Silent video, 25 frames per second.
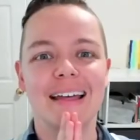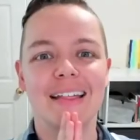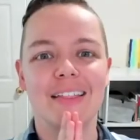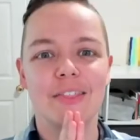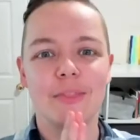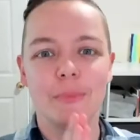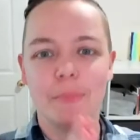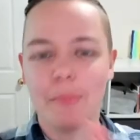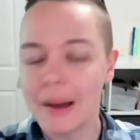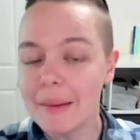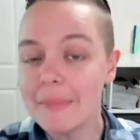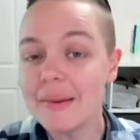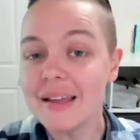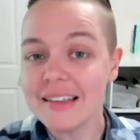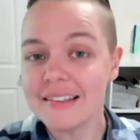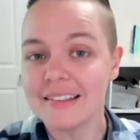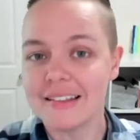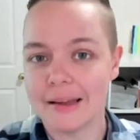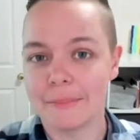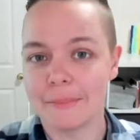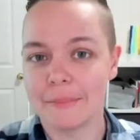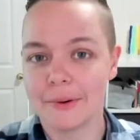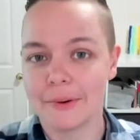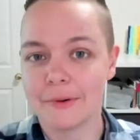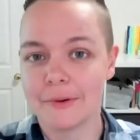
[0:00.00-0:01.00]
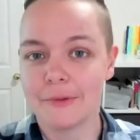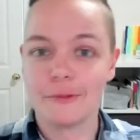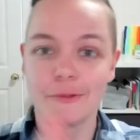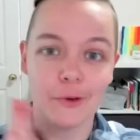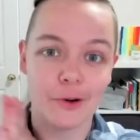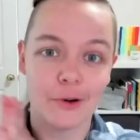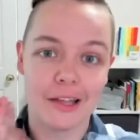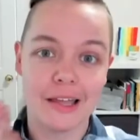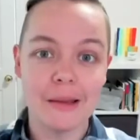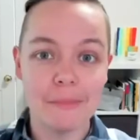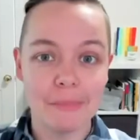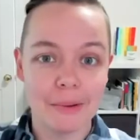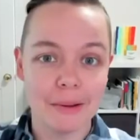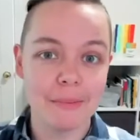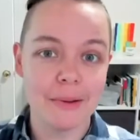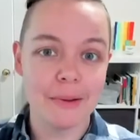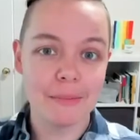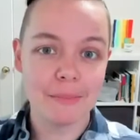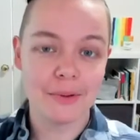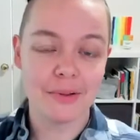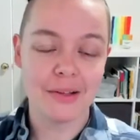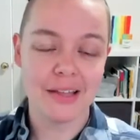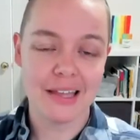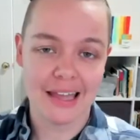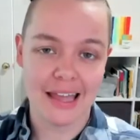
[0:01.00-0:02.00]
my biggest tip for keeping
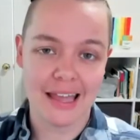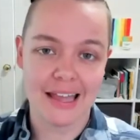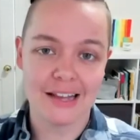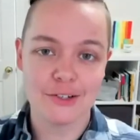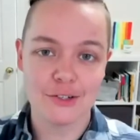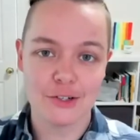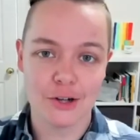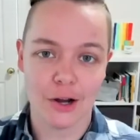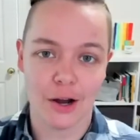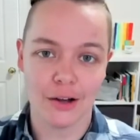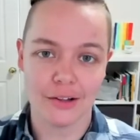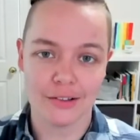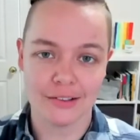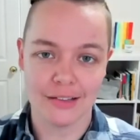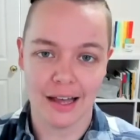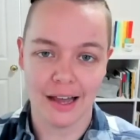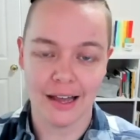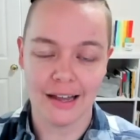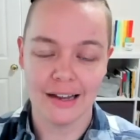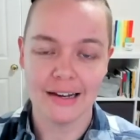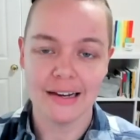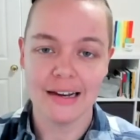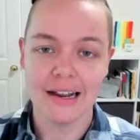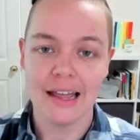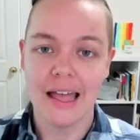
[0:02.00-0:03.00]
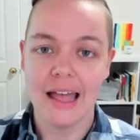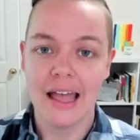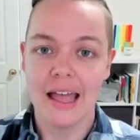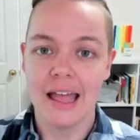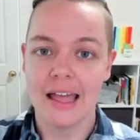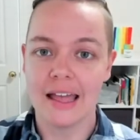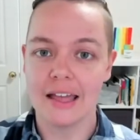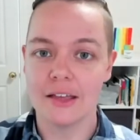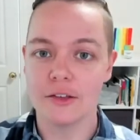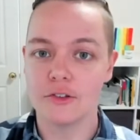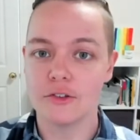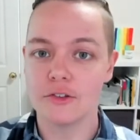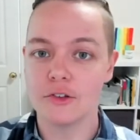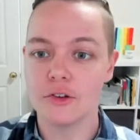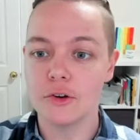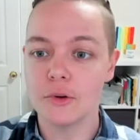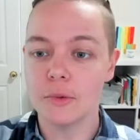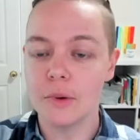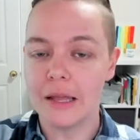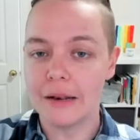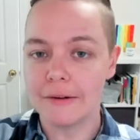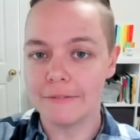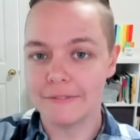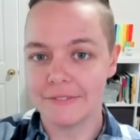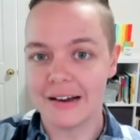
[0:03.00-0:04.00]
people engaged online is to
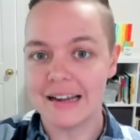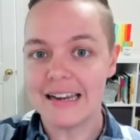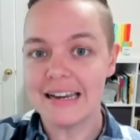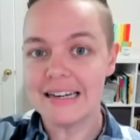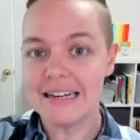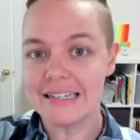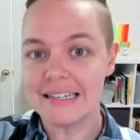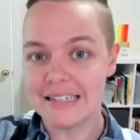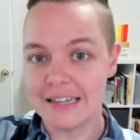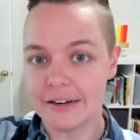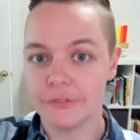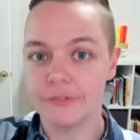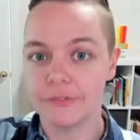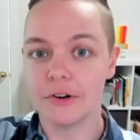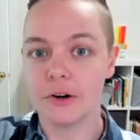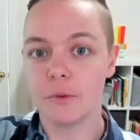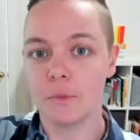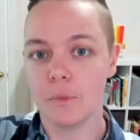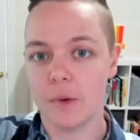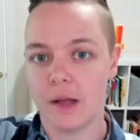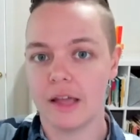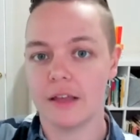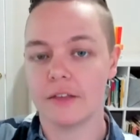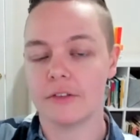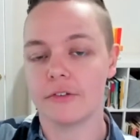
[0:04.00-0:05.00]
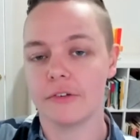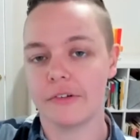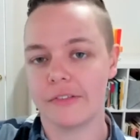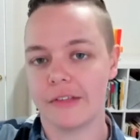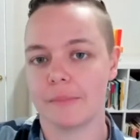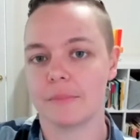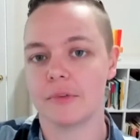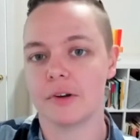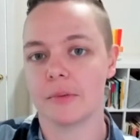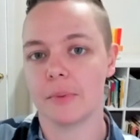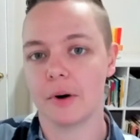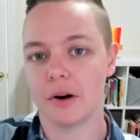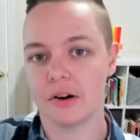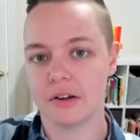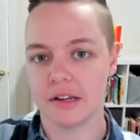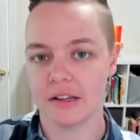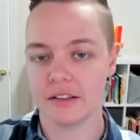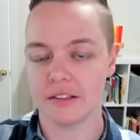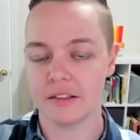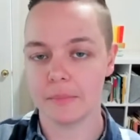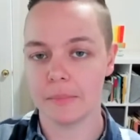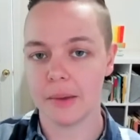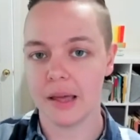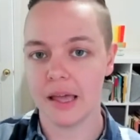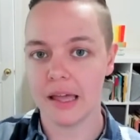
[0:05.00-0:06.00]
invite different ways for them to
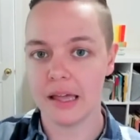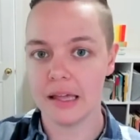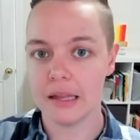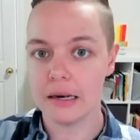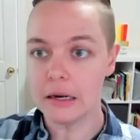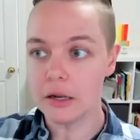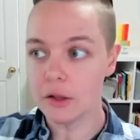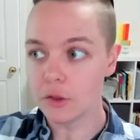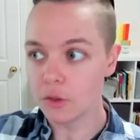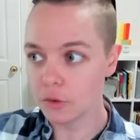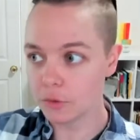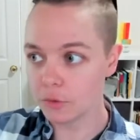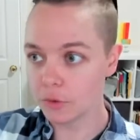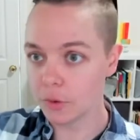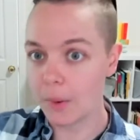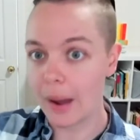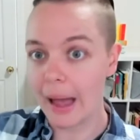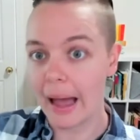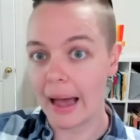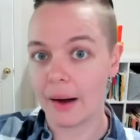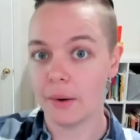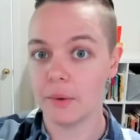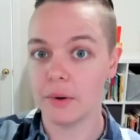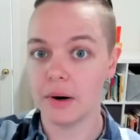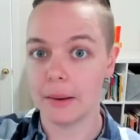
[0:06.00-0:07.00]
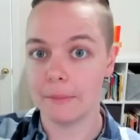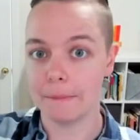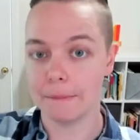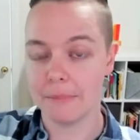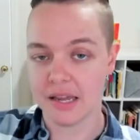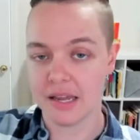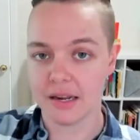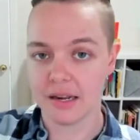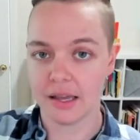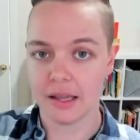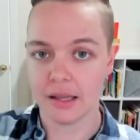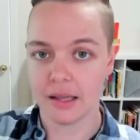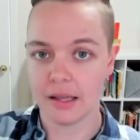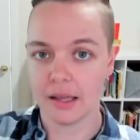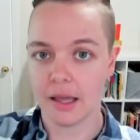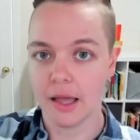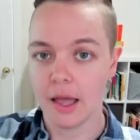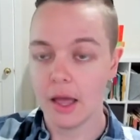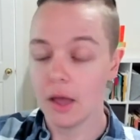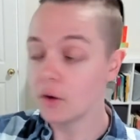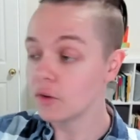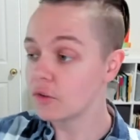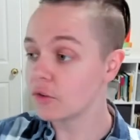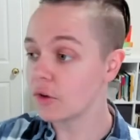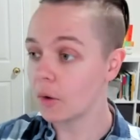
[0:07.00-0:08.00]
participate throughout a meeting.
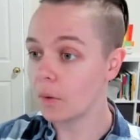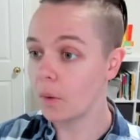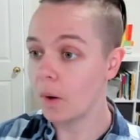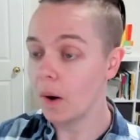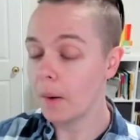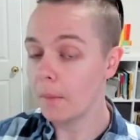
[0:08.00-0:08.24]
So